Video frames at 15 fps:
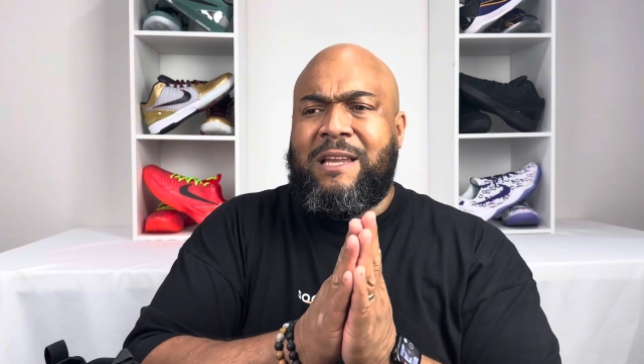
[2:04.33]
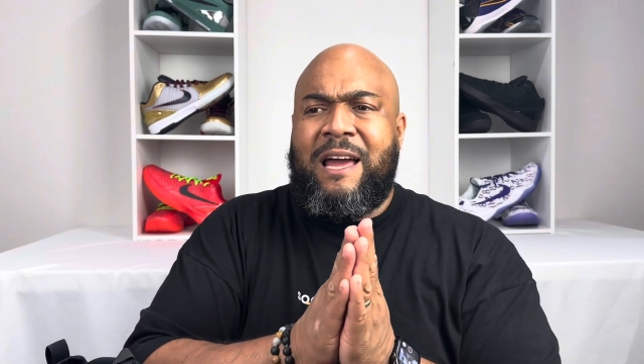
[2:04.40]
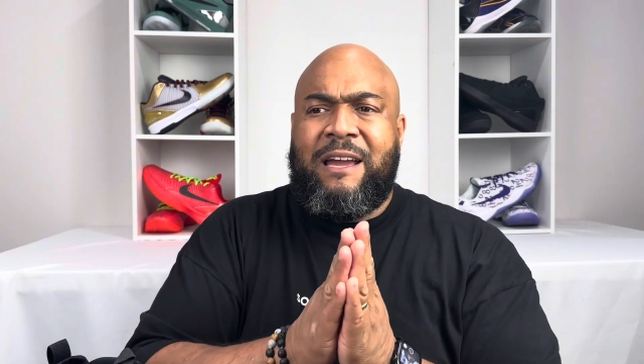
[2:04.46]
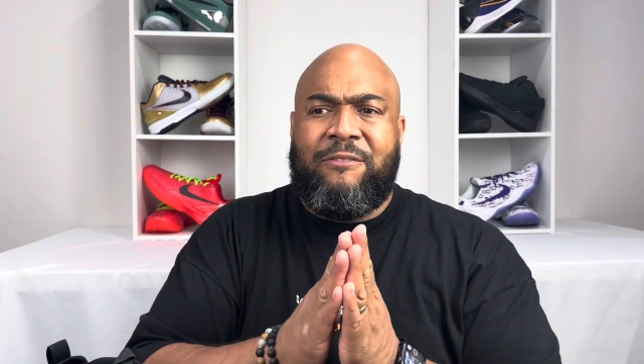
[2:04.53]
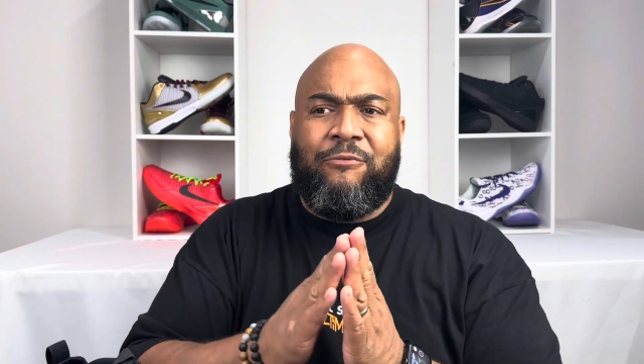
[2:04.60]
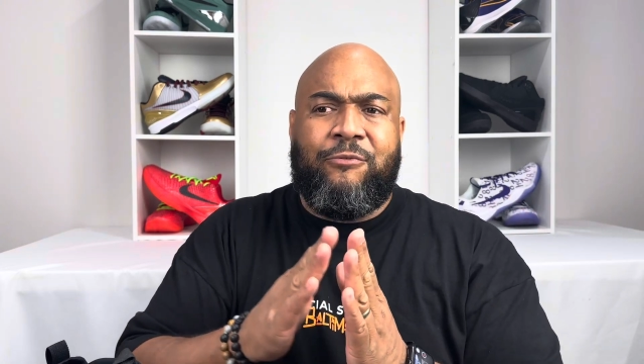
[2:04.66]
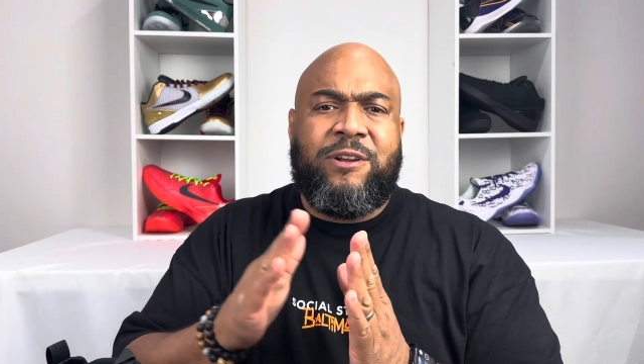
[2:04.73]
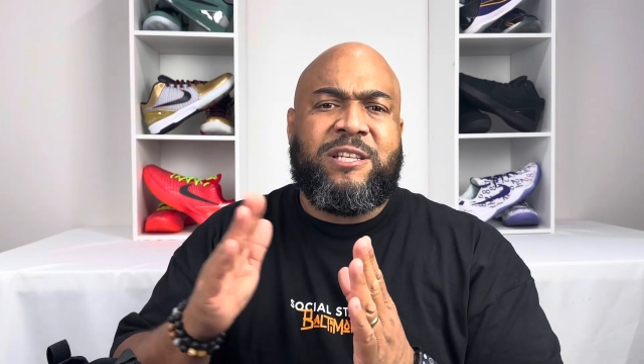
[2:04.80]
like
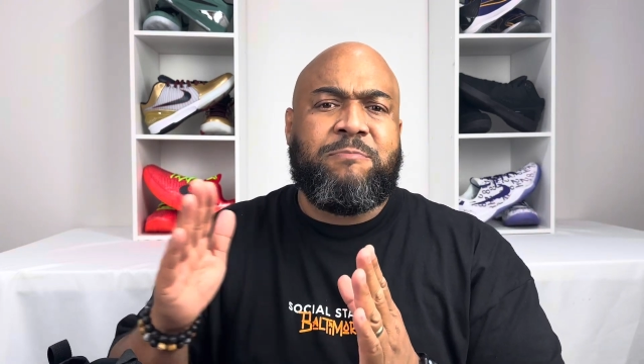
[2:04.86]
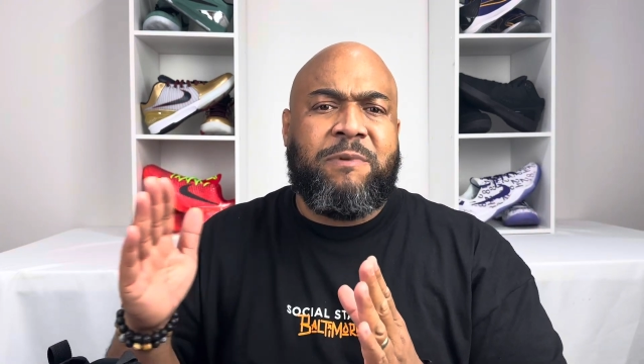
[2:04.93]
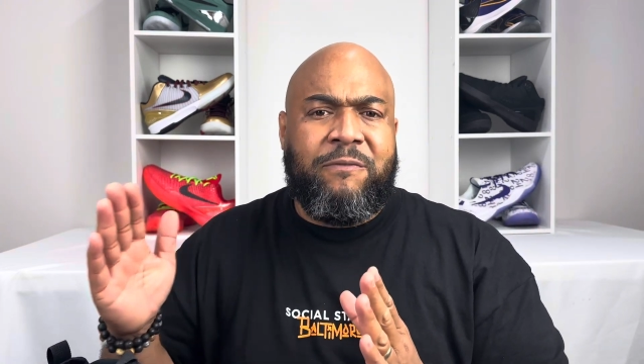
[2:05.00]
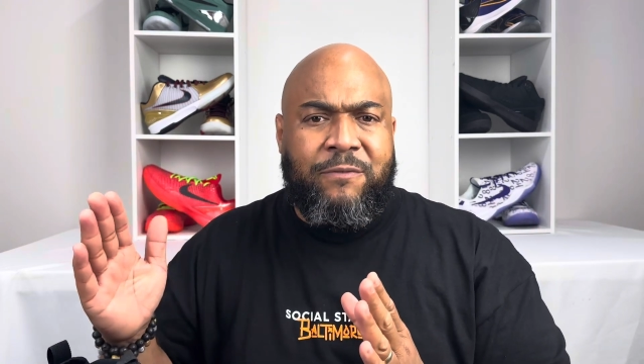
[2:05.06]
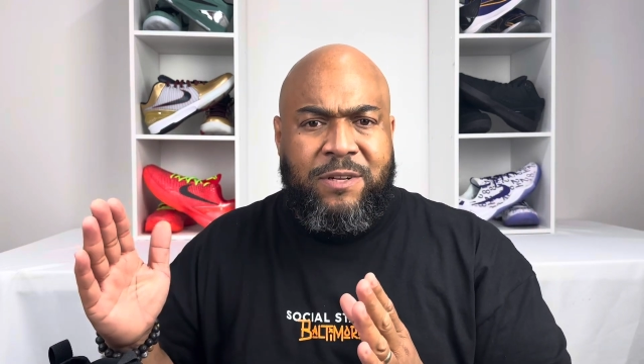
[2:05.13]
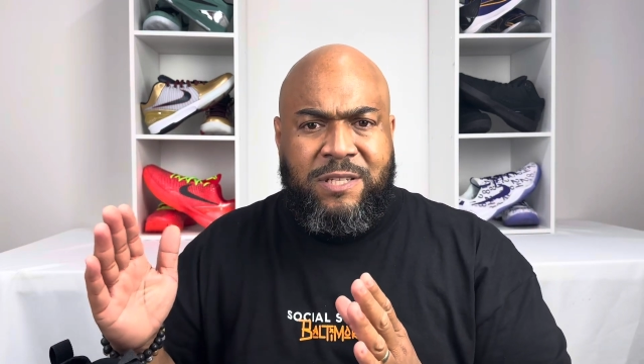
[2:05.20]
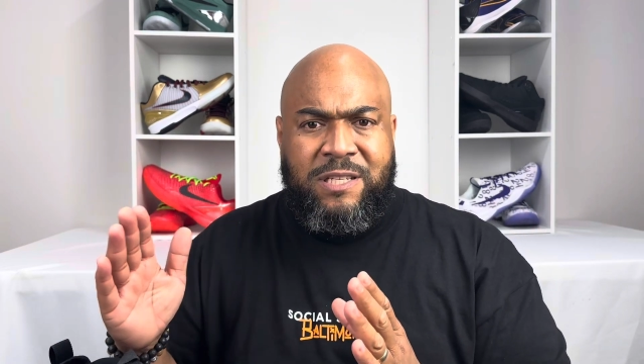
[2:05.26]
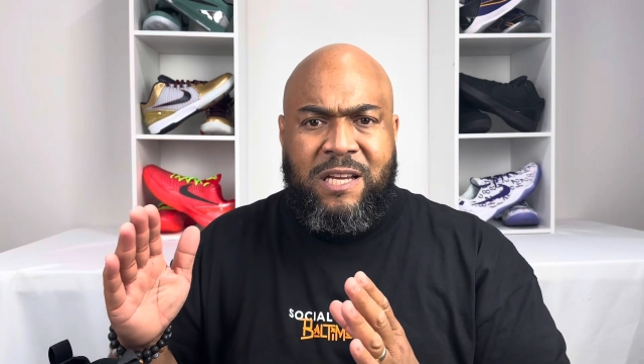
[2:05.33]
Richmond,
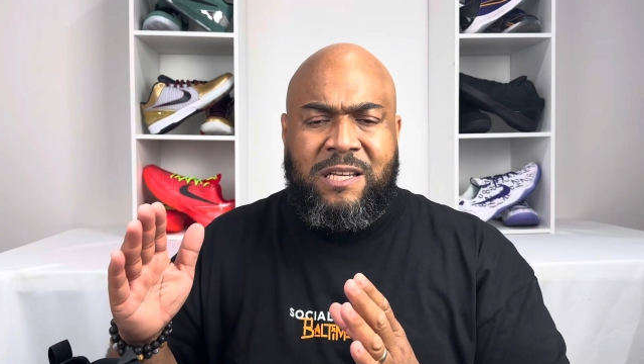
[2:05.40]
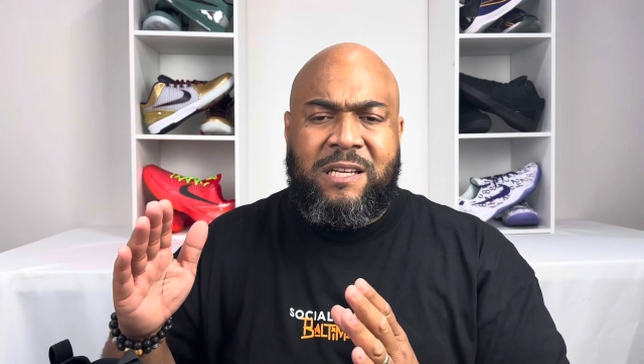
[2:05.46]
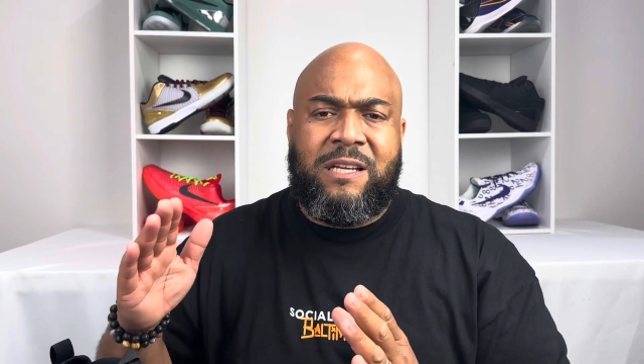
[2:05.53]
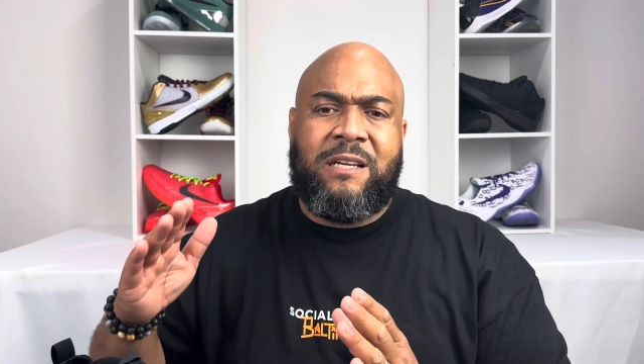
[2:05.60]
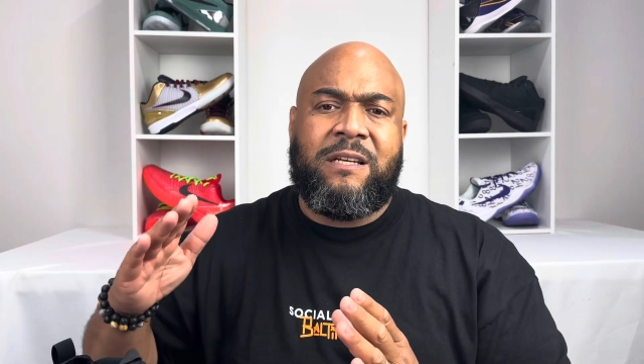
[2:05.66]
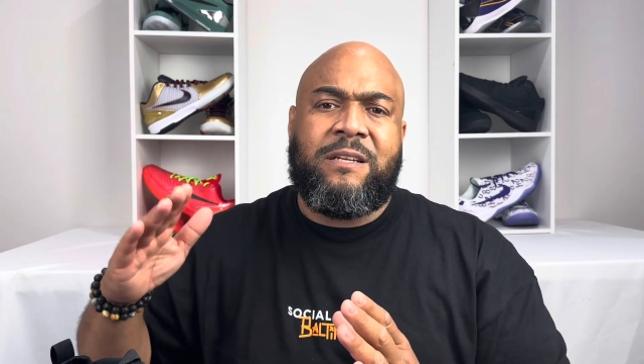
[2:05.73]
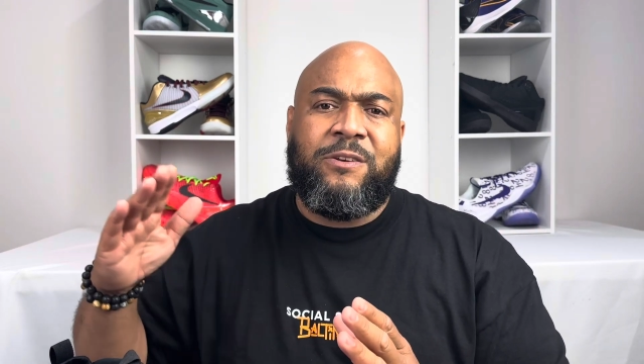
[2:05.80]
Virginia,